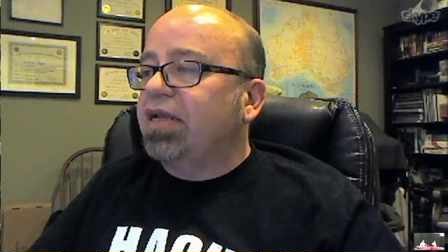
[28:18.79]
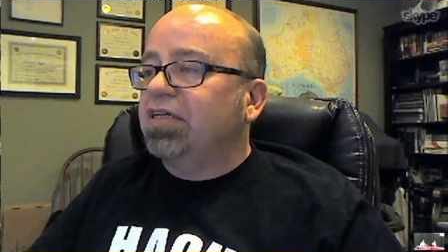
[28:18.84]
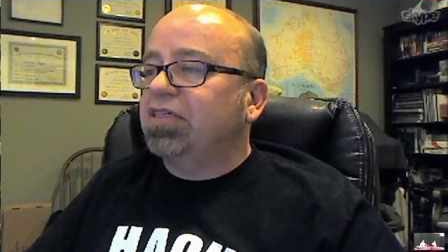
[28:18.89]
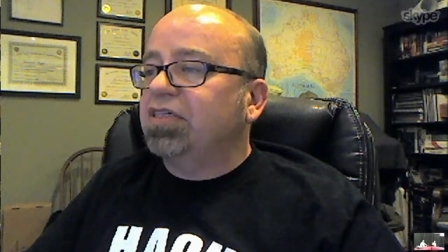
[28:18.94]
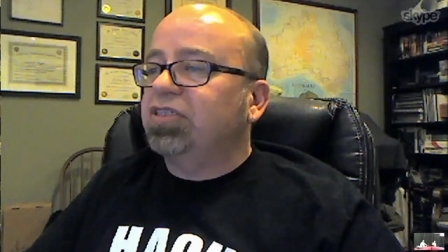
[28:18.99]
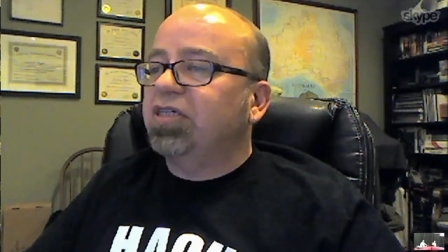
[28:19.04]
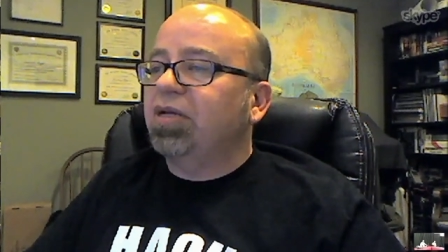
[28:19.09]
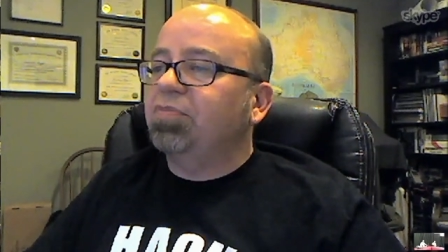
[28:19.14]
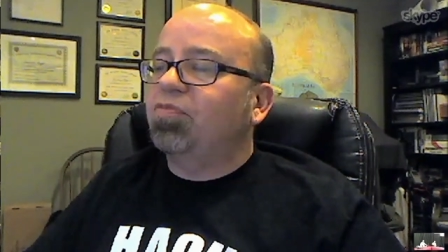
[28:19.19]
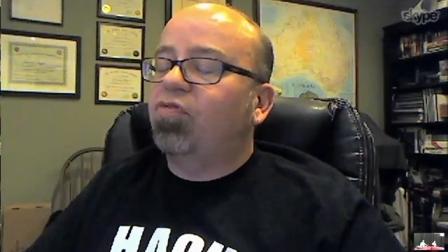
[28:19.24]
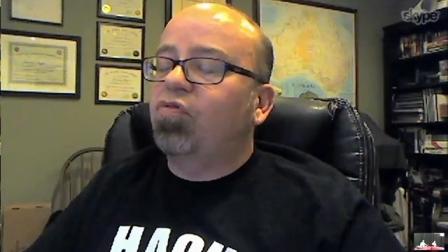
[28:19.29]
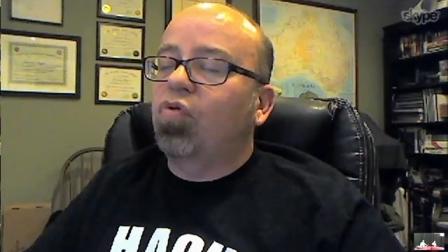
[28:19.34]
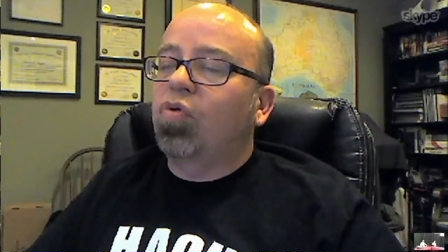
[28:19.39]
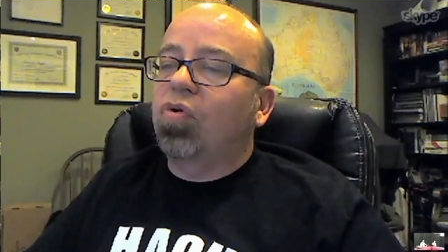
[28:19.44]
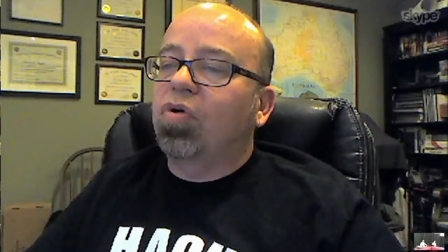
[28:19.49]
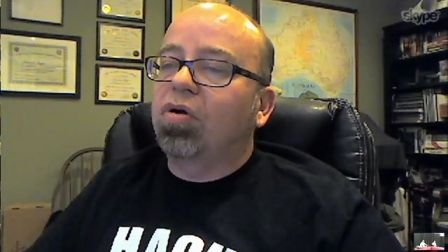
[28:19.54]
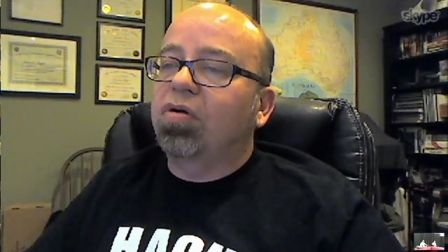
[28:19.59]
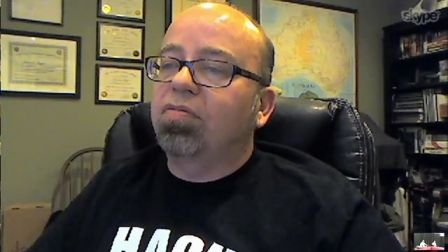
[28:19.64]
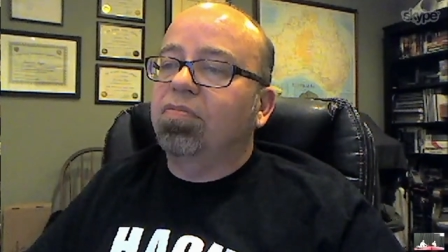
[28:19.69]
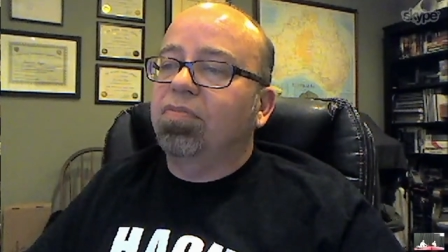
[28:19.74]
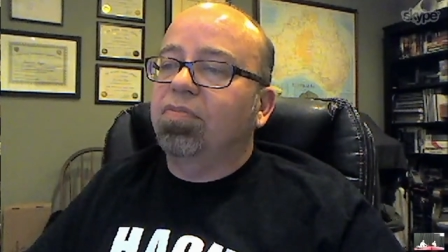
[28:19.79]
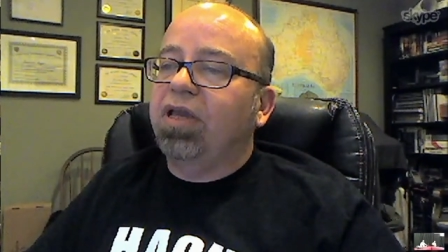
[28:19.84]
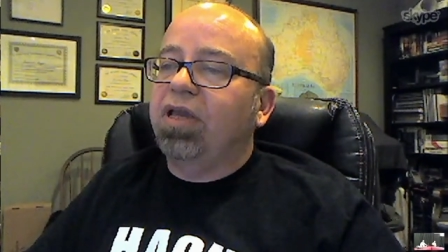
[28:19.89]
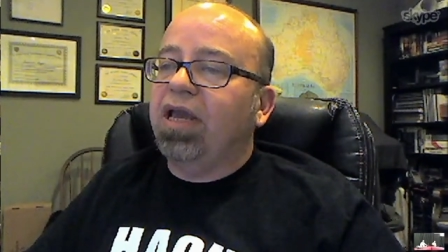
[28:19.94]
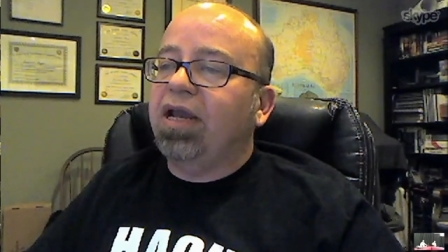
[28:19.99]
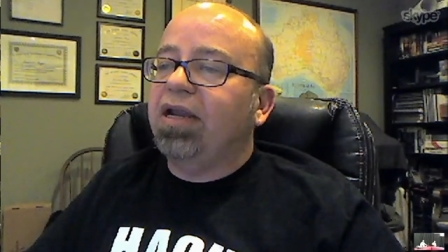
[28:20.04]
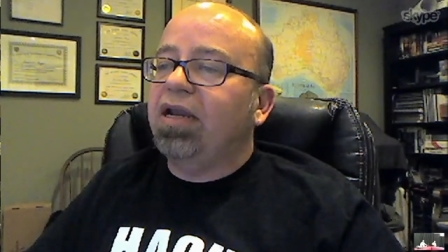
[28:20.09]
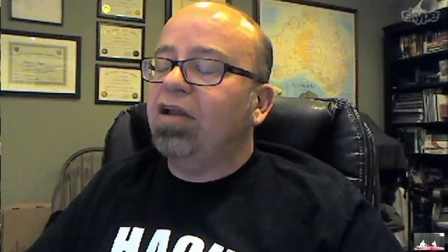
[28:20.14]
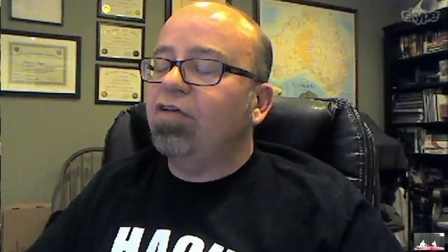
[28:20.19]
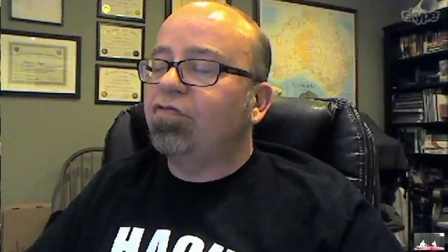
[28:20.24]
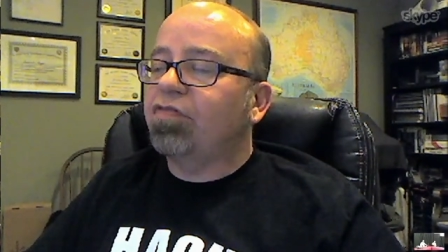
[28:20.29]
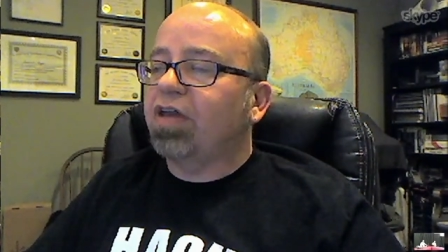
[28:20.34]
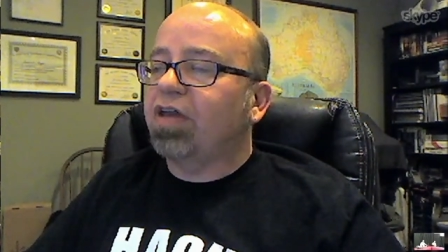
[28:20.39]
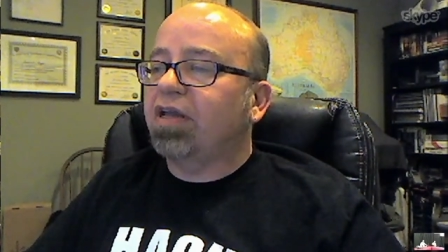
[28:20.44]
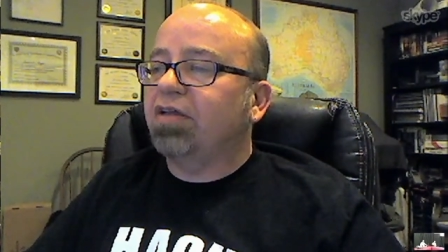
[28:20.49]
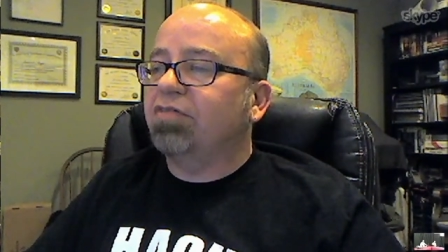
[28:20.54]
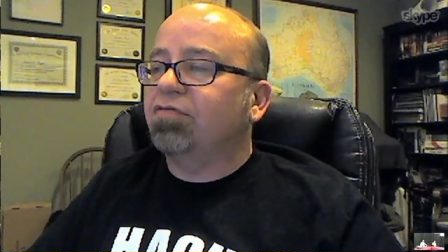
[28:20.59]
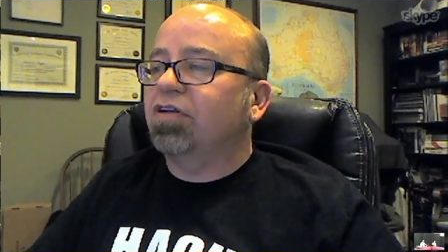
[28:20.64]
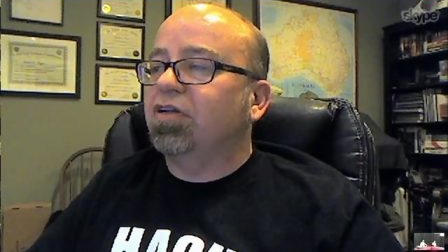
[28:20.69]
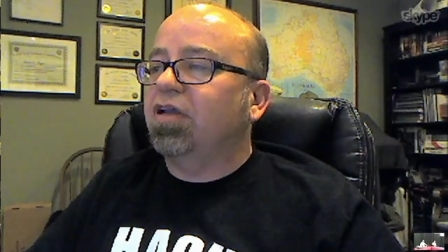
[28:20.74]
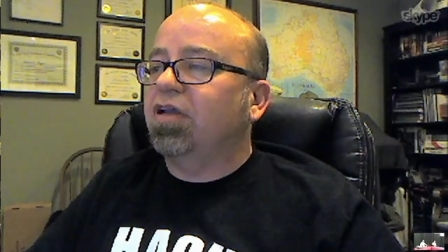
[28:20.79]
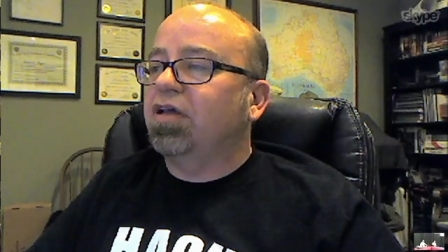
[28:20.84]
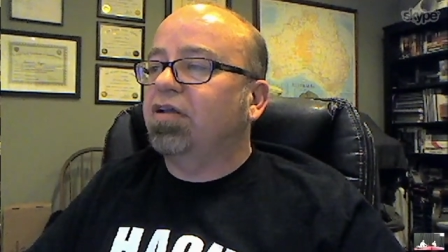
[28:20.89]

except for get innovative and,